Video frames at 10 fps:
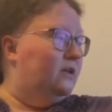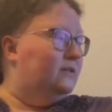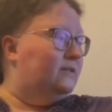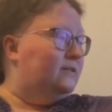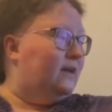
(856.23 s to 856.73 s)

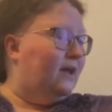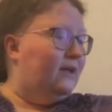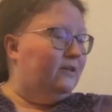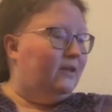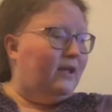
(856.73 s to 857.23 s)

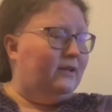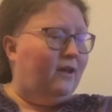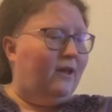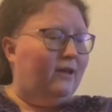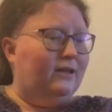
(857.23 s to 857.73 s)
style I
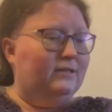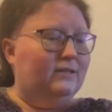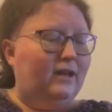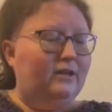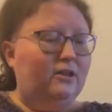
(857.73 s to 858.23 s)

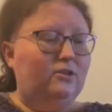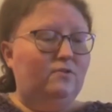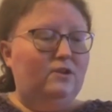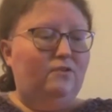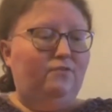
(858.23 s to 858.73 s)
got
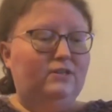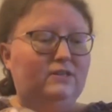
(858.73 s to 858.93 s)
3 different